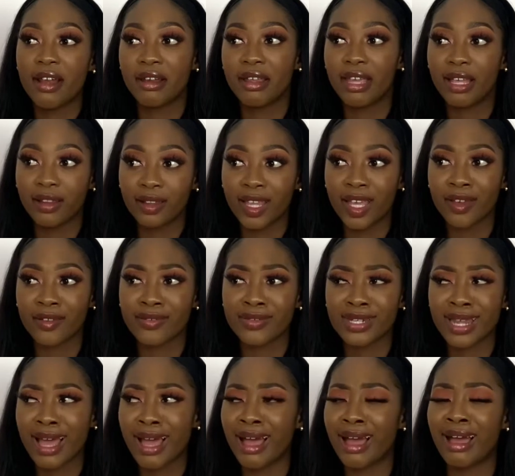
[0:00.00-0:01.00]
he left,
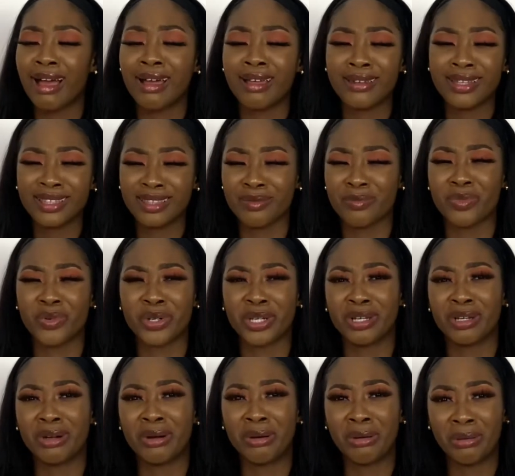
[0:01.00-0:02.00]
let the boy
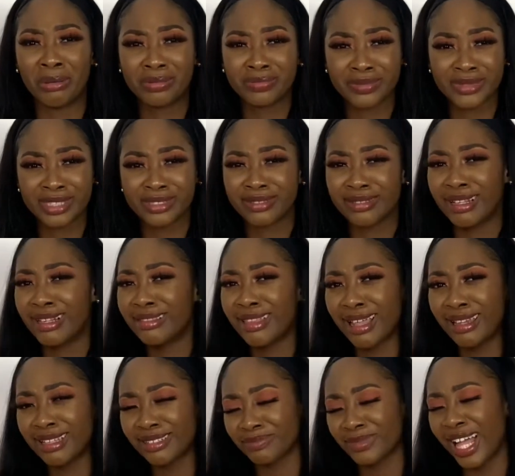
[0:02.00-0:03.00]
go. Let
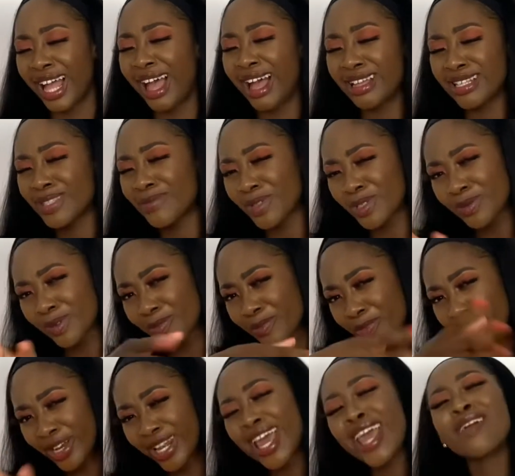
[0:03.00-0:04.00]
that small
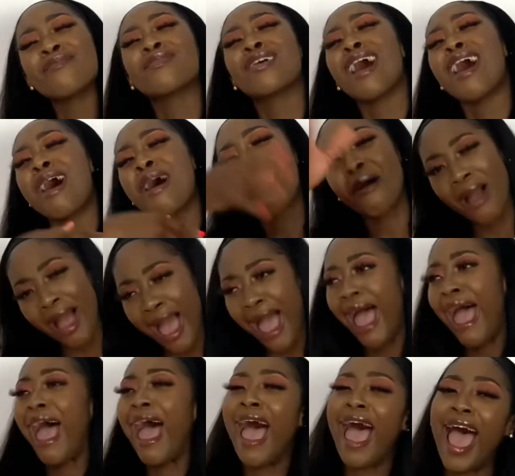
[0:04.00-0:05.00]
boy, let him go.
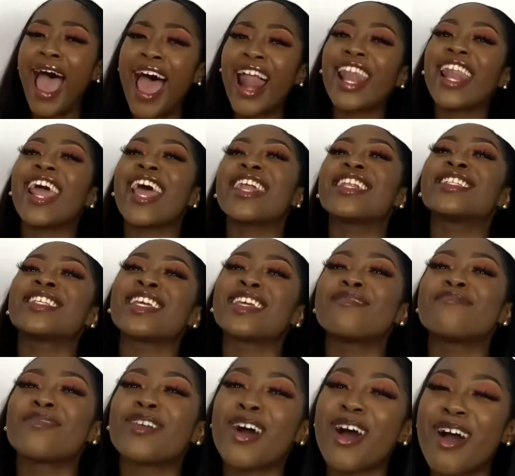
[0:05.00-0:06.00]
Let
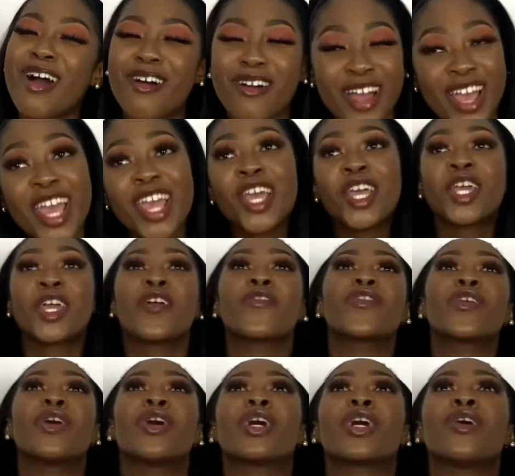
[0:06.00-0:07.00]
him go. If
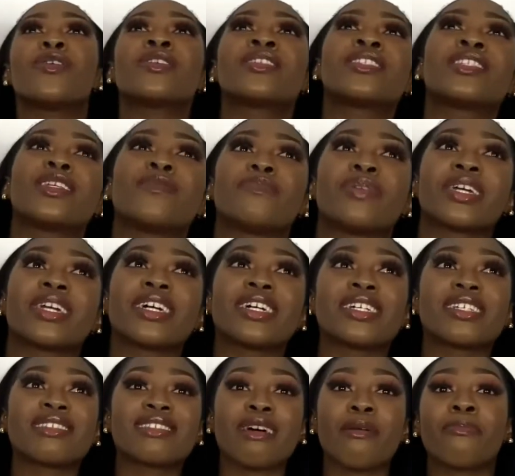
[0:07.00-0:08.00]
you are ghosted
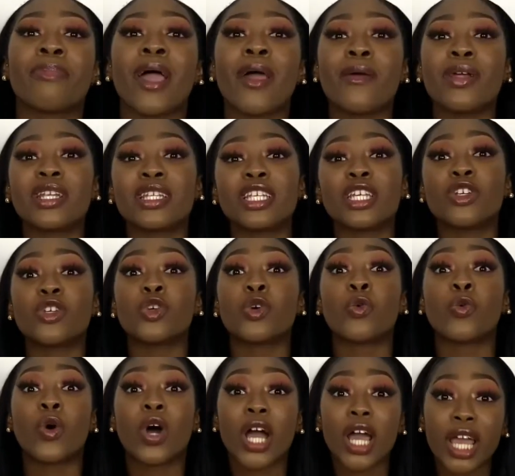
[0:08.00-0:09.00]
because apparently you
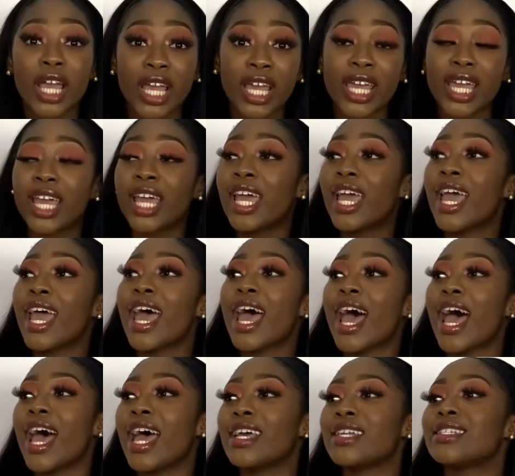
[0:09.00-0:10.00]
work
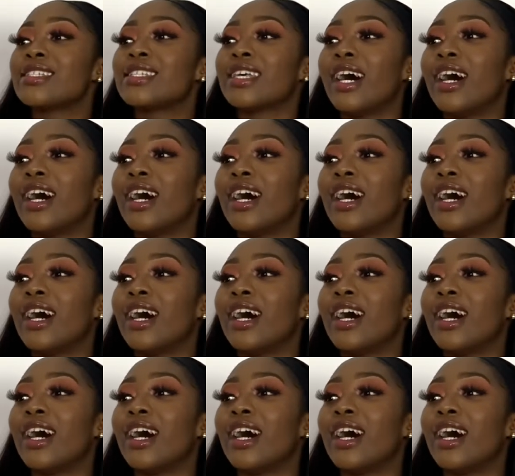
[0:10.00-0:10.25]
and